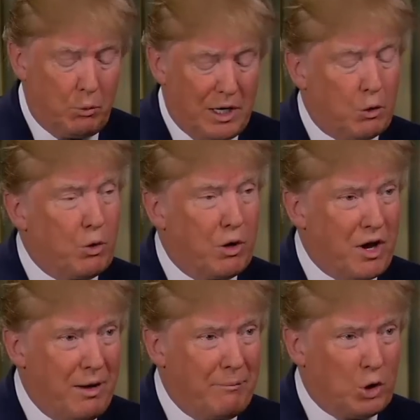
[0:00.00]
we get rid of
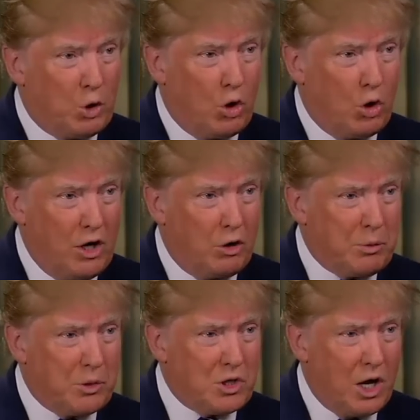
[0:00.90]
Common Core 100%.
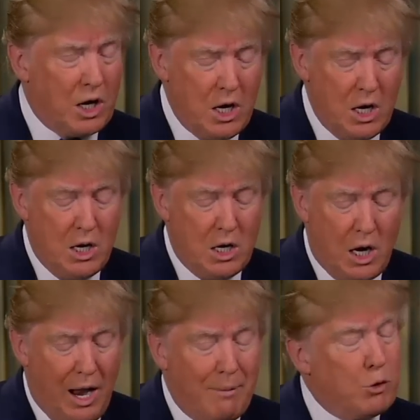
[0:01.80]

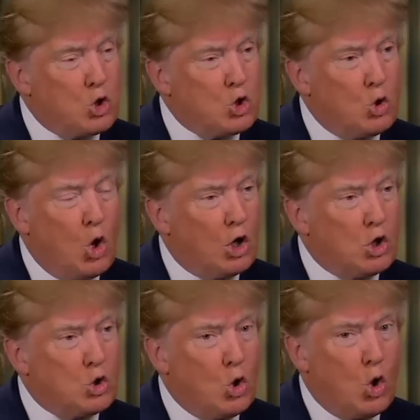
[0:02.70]
Mm-hmm. I'm the
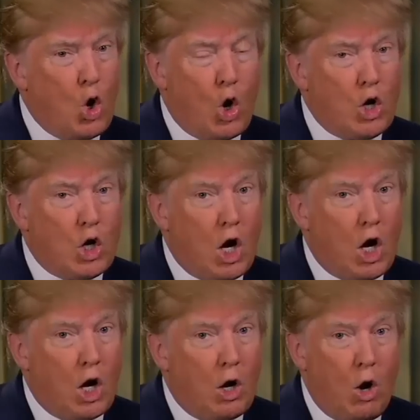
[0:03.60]
strongest on
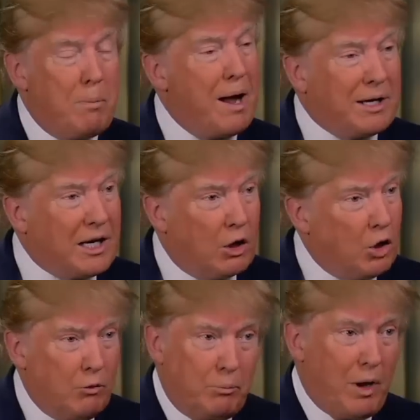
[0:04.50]

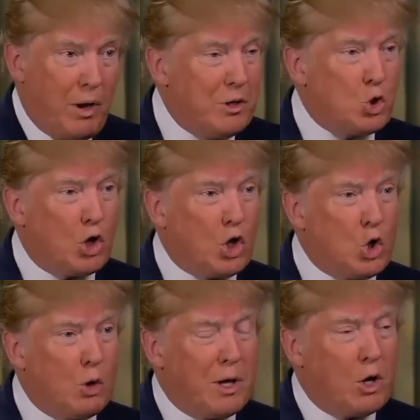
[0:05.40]
Obamacare. I've been talking to
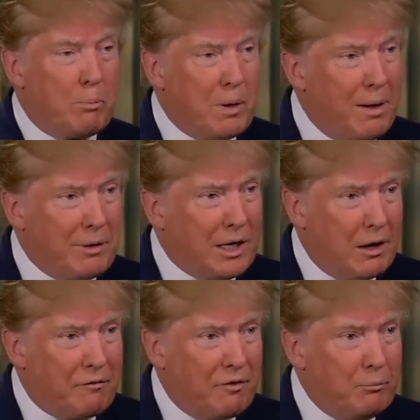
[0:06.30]
you about
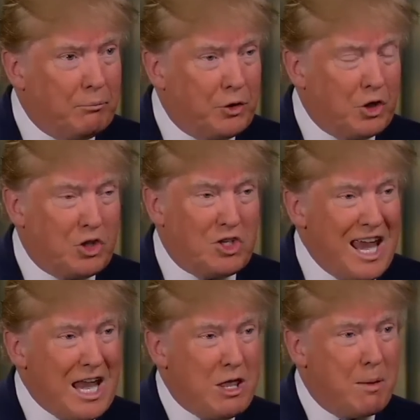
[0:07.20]
Obamacare from the
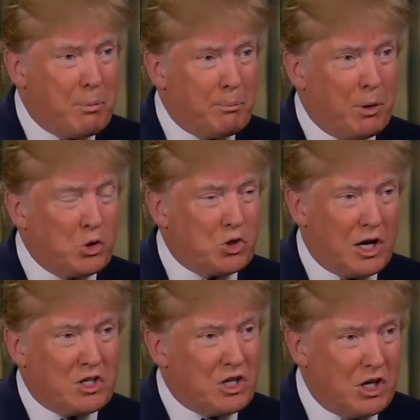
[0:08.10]
day they proposed it.
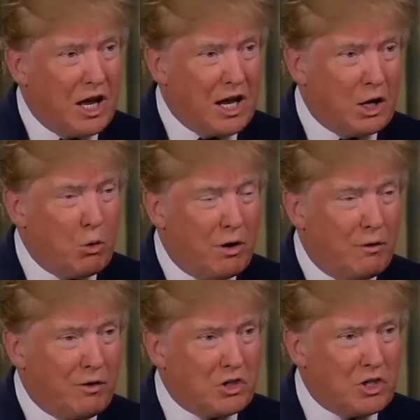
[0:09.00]
I said, you got to get rid
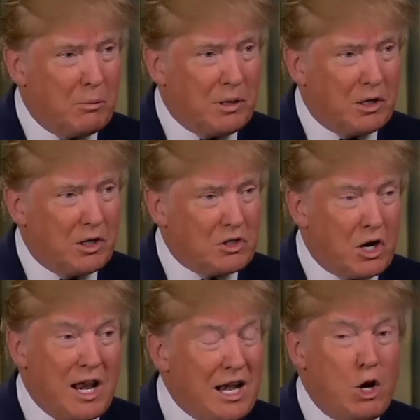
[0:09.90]
of it. It's going to be a
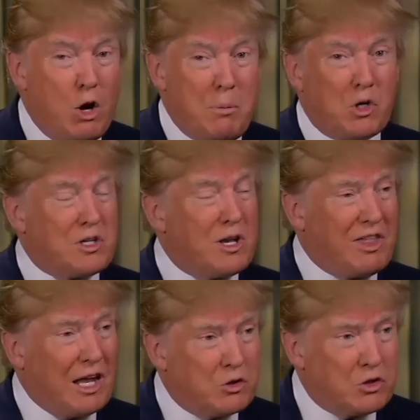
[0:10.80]
disaster. And I know because they have
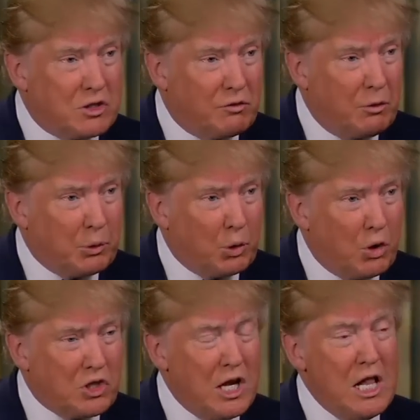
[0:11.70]
thousands of
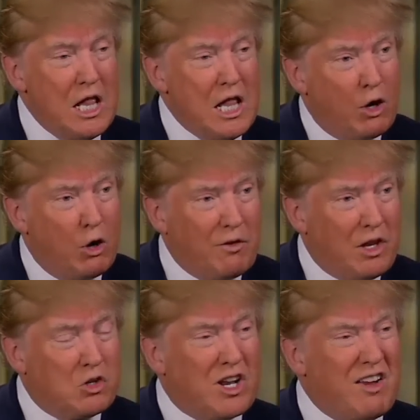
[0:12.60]
employees. And over the
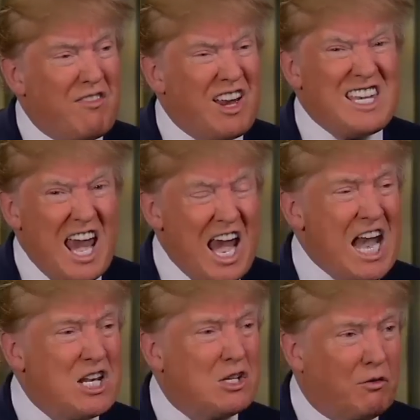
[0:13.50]
years, I've had
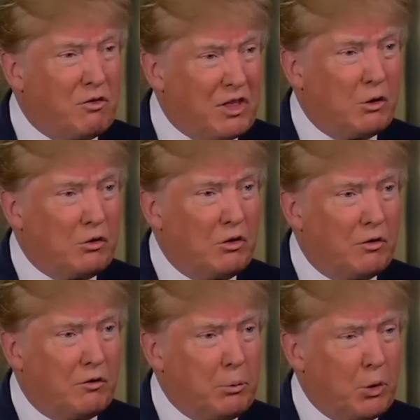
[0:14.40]
tens of thousands
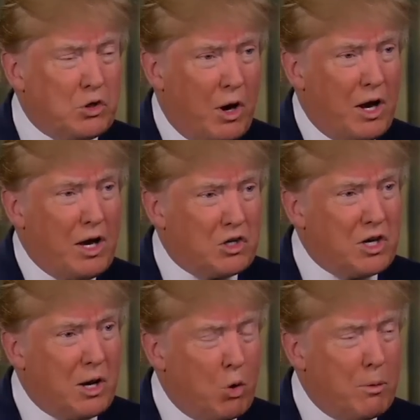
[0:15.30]
of employees. So I
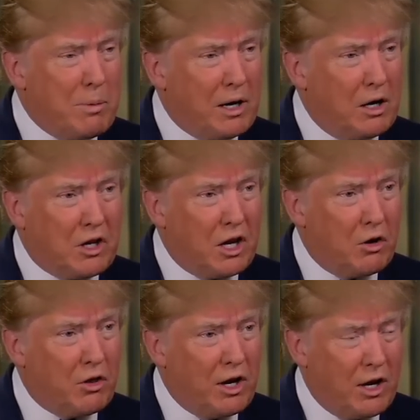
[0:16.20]
understand more about health
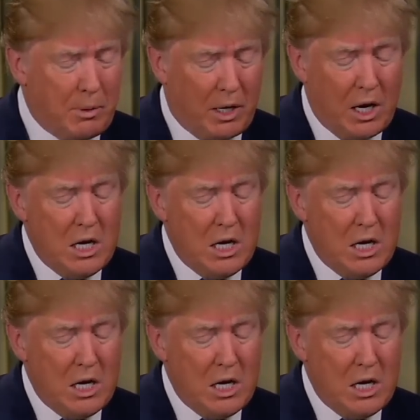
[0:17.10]
care than anybody.